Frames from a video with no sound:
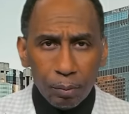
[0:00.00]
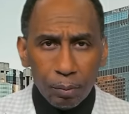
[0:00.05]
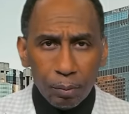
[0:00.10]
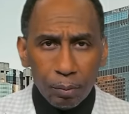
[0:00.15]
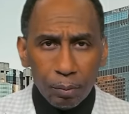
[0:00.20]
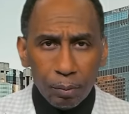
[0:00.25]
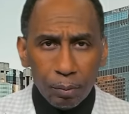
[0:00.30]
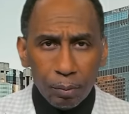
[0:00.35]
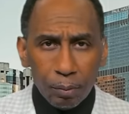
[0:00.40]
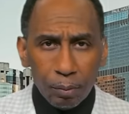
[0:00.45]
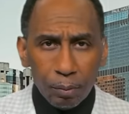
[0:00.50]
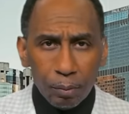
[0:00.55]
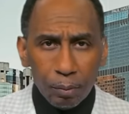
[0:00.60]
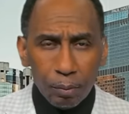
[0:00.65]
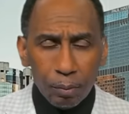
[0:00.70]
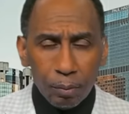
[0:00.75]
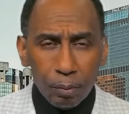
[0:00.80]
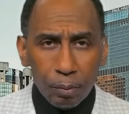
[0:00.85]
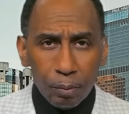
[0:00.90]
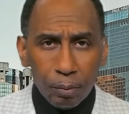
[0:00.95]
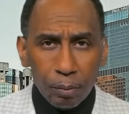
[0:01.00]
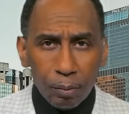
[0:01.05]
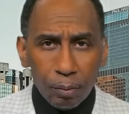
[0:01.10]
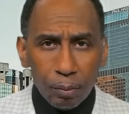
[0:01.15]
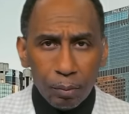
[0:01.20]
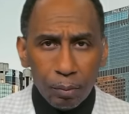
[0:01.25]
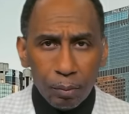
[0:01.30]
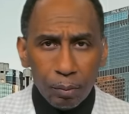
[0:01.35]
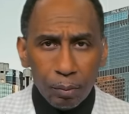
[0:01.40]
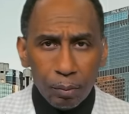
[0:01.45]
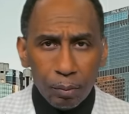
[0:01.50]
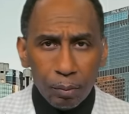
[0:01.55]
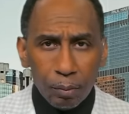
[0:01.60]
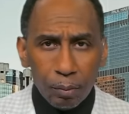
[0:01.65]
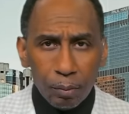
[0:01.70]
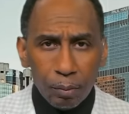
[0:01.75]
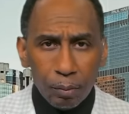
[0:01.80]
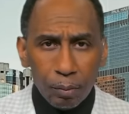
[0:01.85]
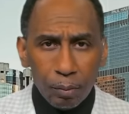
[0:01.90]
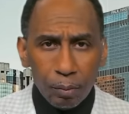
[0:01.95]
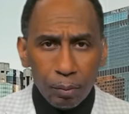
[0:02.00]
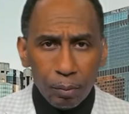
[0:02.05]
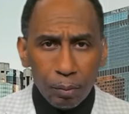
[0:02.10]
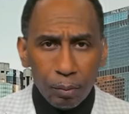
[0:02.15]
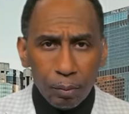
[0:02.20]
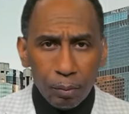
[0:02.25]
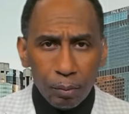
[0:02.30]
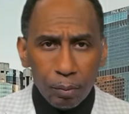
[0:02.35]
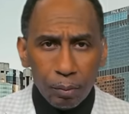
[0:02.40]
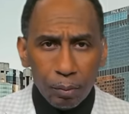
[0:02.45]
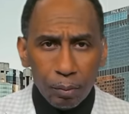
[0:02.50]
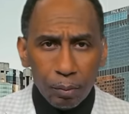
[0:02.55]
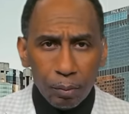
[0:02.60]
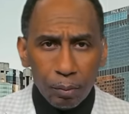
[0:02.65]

(not speaking)